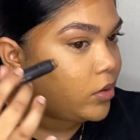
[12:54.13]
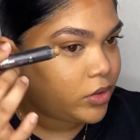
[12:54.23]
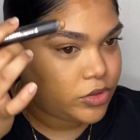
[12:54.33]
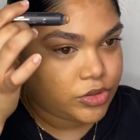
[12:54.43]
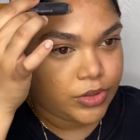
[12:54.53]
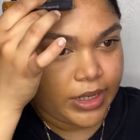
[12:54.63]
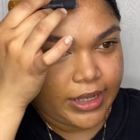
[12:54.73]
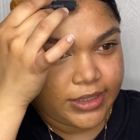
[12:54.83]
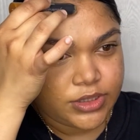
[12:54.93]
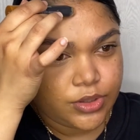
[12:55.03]
So I like
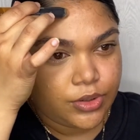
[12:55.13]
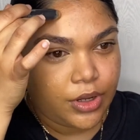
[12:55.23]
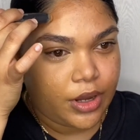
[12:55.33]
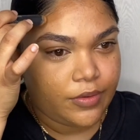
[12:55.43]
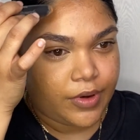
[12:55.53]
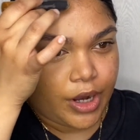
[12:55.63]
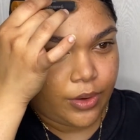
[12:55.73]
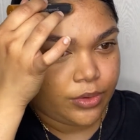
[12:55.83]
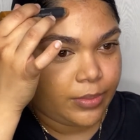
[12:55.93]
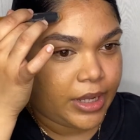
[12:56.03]
to go
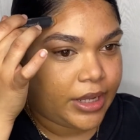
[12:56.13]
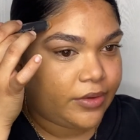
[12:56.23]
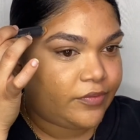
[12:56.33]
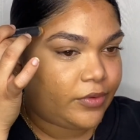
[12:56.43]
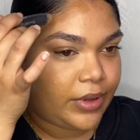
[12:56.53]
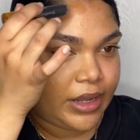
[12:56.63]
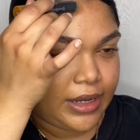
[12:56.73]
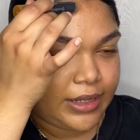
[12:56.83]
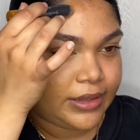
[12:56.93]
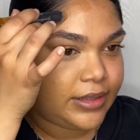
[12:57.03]
around my forehead
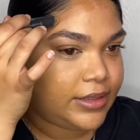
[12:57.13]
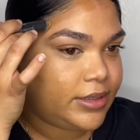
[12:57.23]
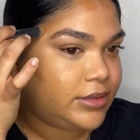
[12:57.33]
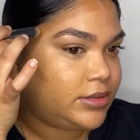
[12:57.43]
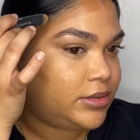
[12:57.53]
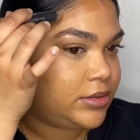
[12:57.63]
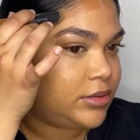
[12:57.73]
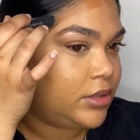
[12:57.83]
like this,